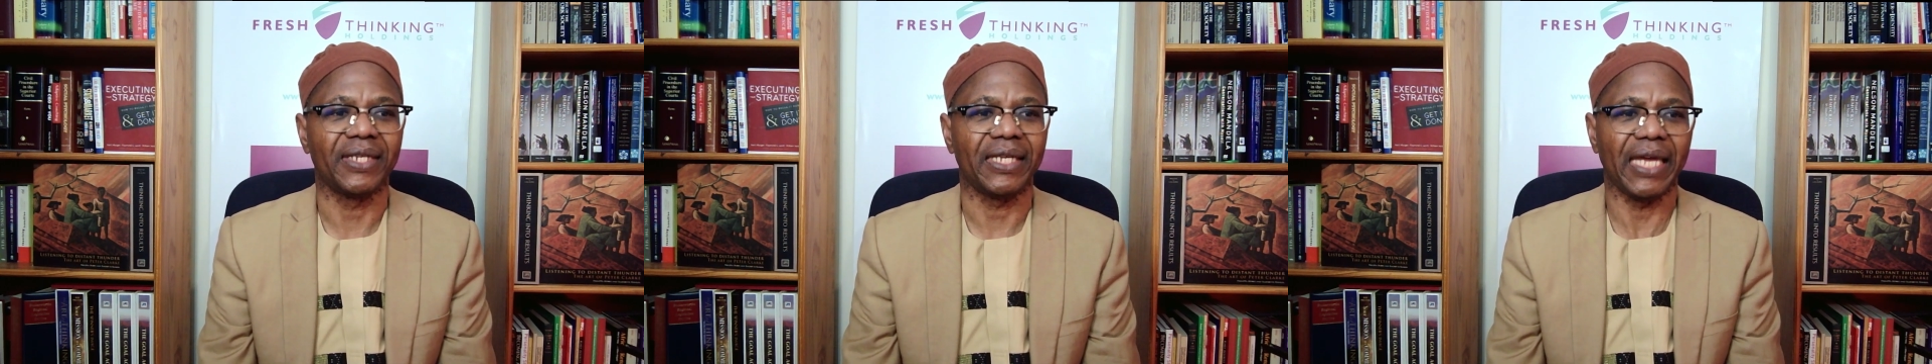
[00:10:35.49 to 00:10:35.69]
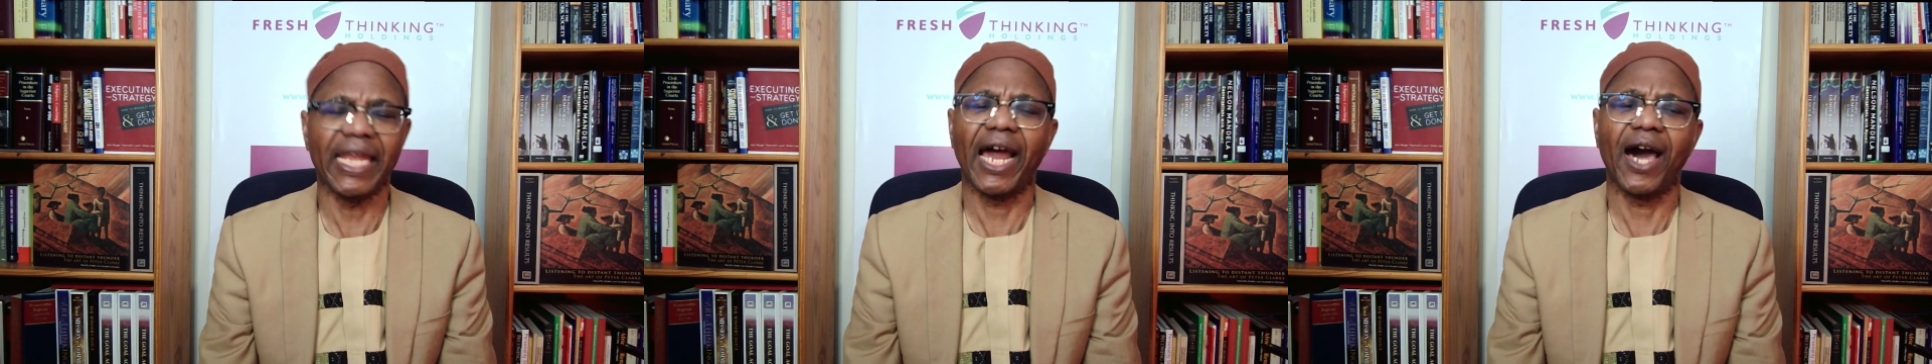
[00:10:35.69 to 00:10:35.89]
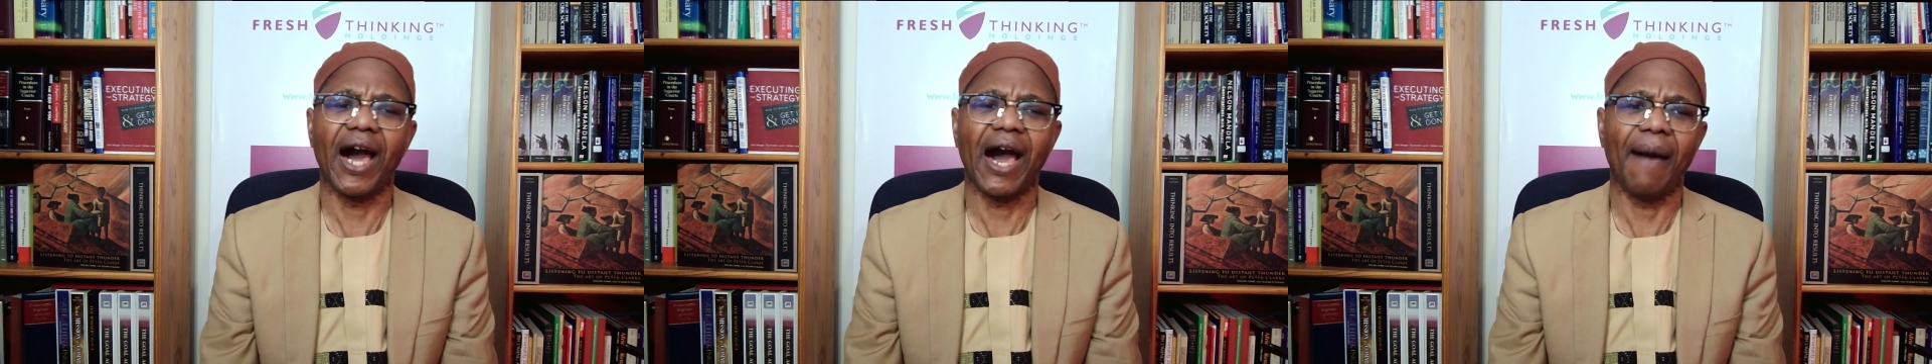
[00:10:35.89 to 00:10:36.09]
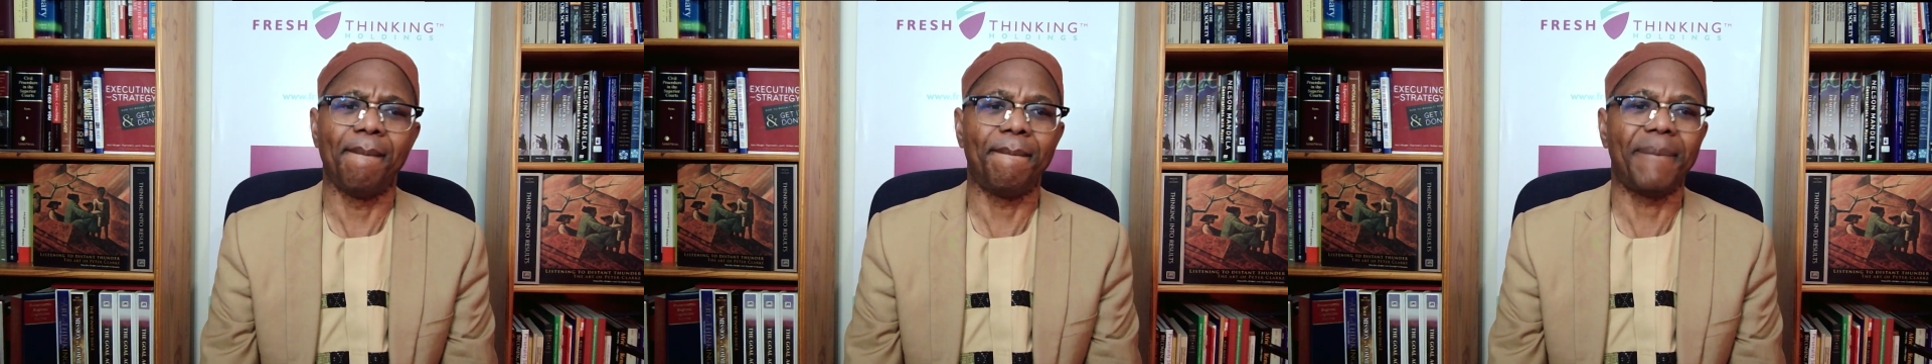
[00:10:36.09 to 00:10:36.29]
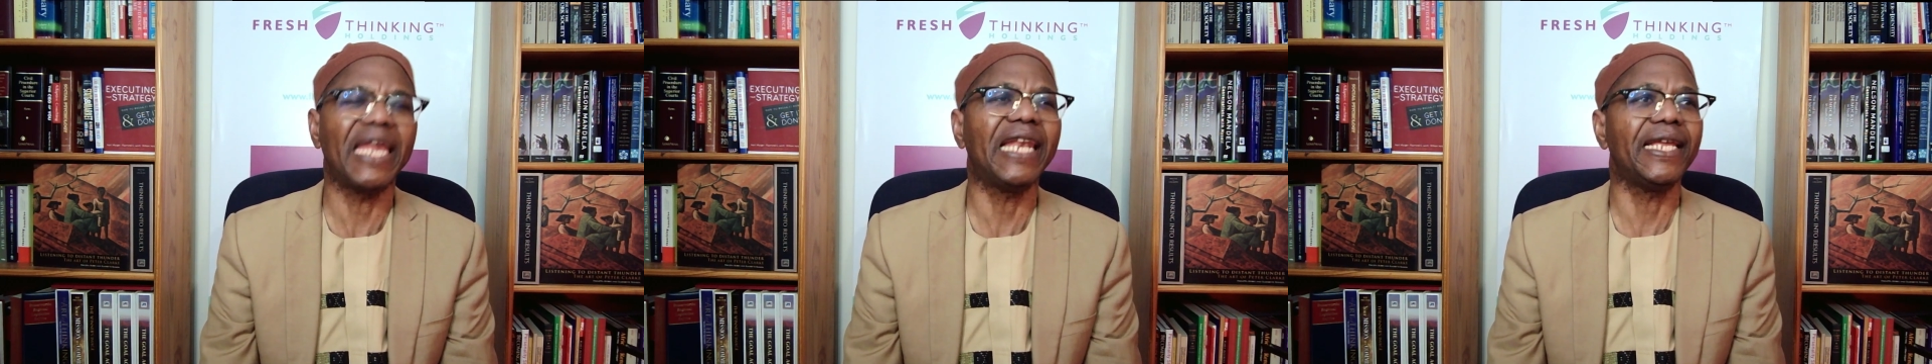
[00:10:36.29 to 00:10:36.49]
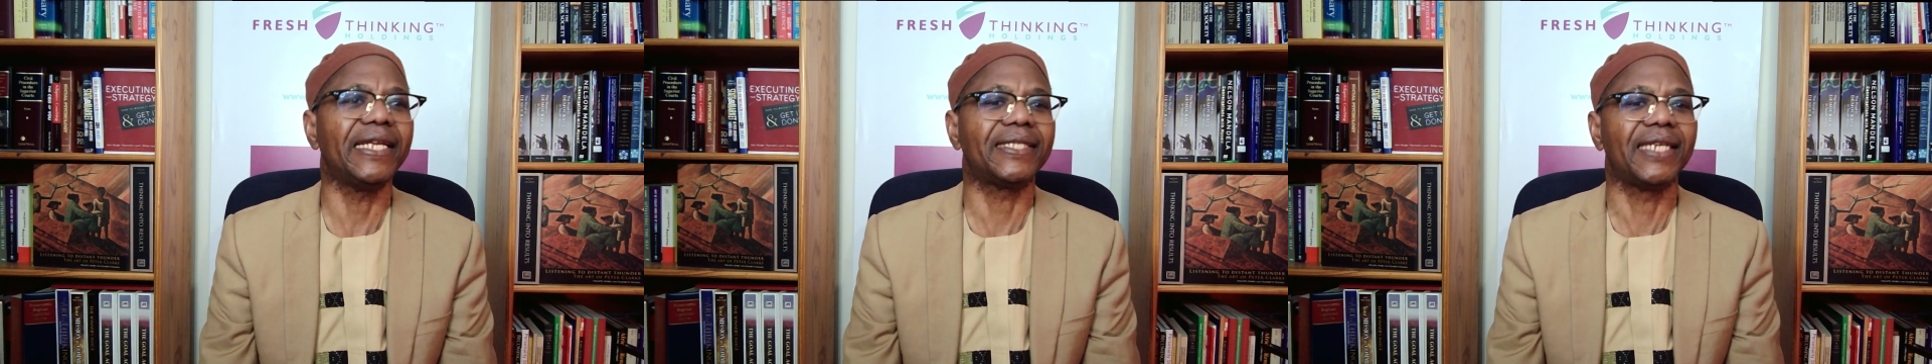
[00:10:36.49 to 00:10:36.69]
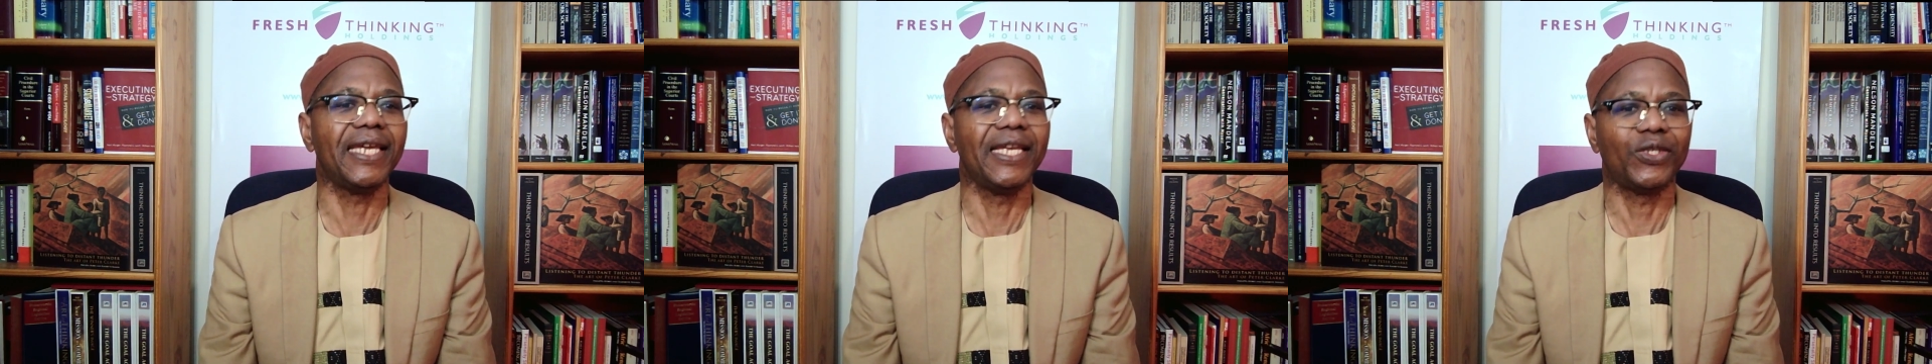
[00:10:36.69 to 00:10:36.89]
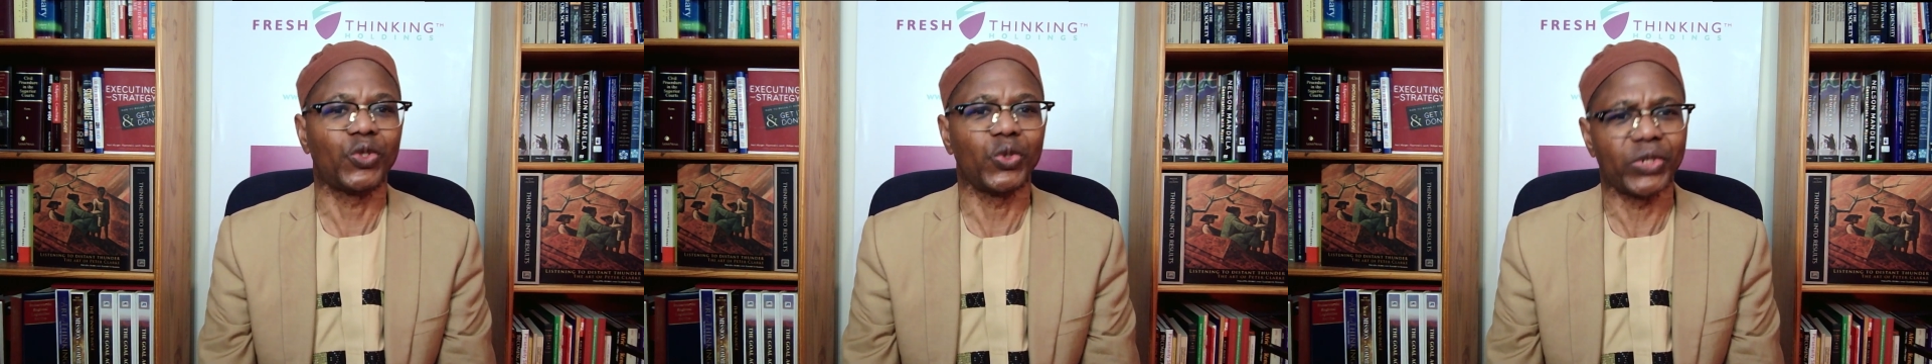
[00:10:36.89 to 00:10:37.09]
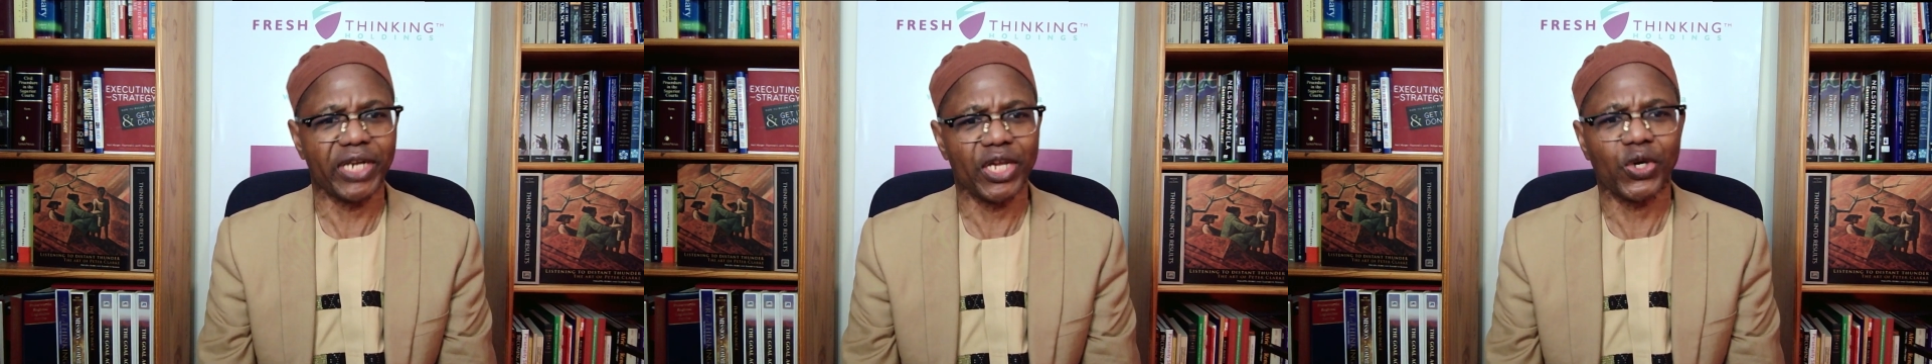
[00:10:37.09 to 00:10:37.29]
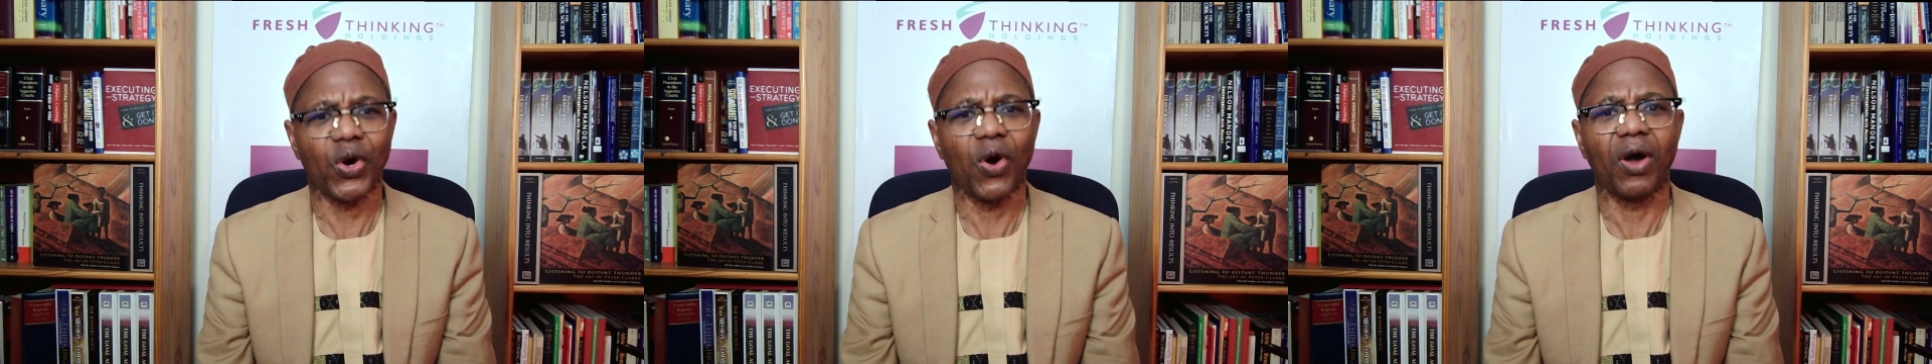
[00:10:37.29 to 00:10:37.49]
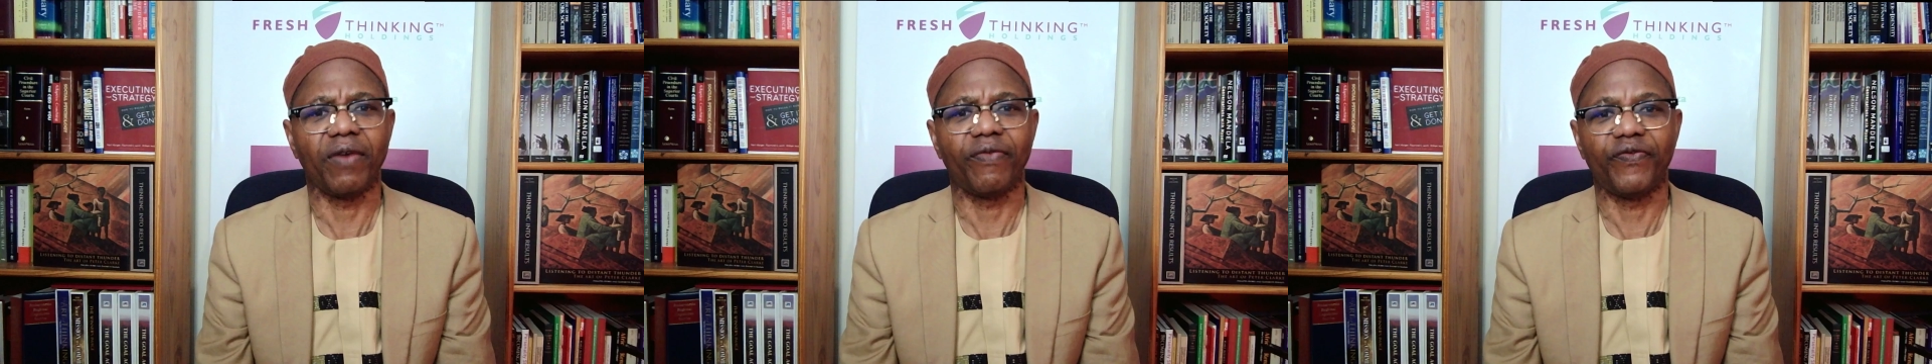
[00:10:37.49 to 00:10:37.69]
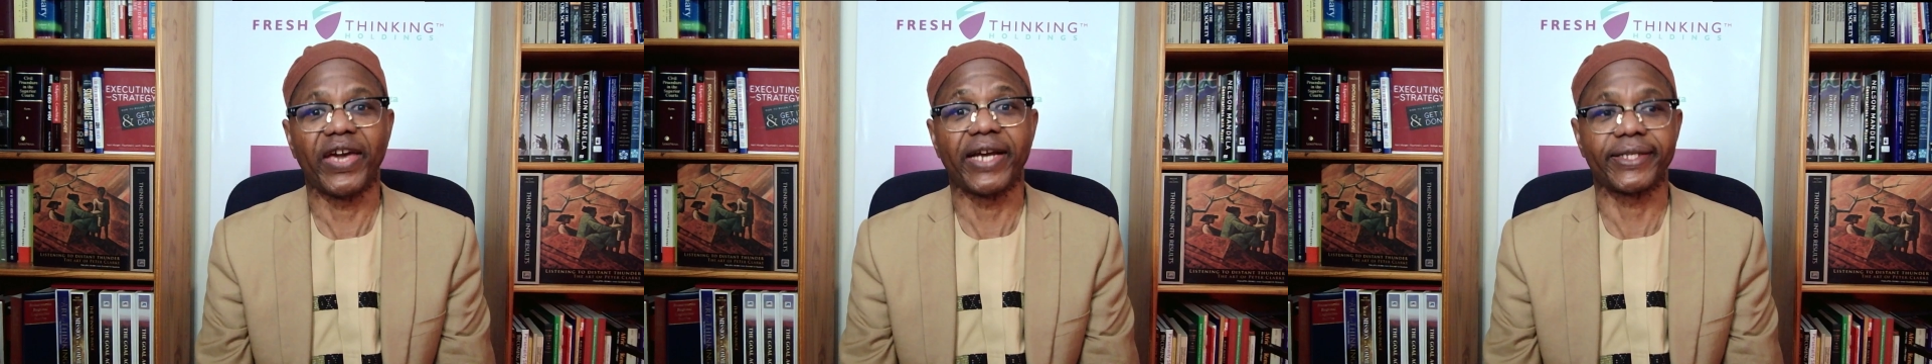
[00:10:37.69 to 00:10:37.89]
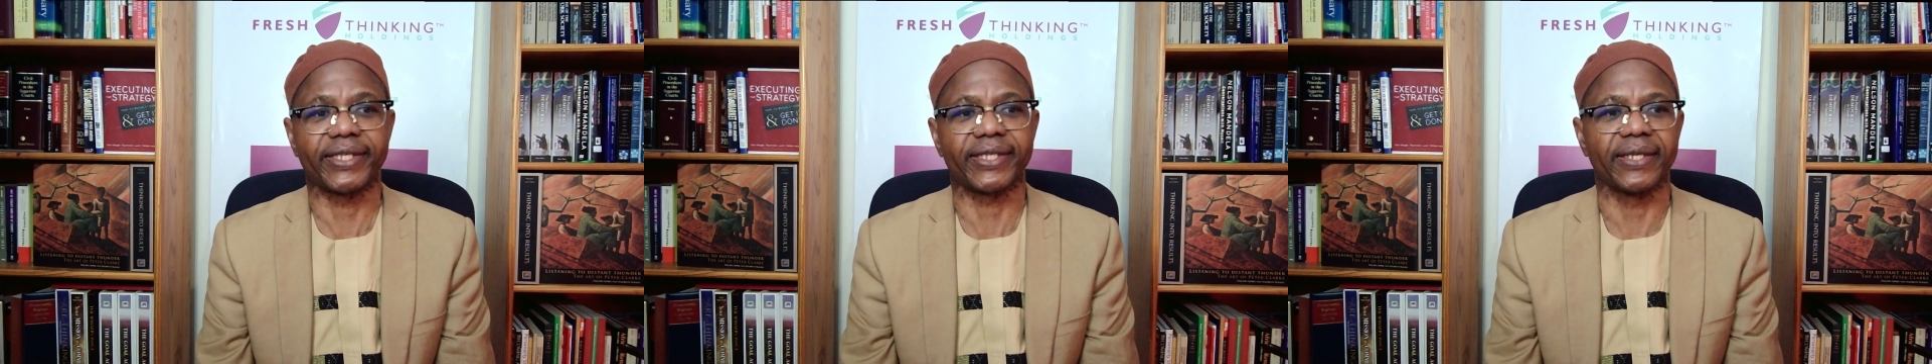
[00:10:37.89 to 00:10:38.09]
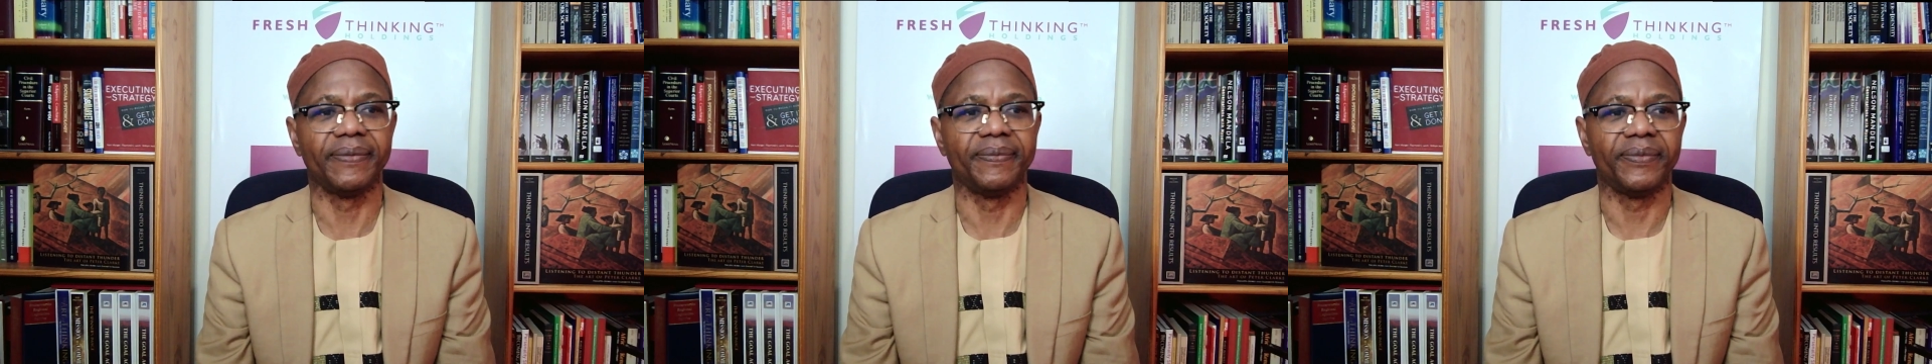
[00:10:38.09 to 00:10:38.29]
in our ability to recall facts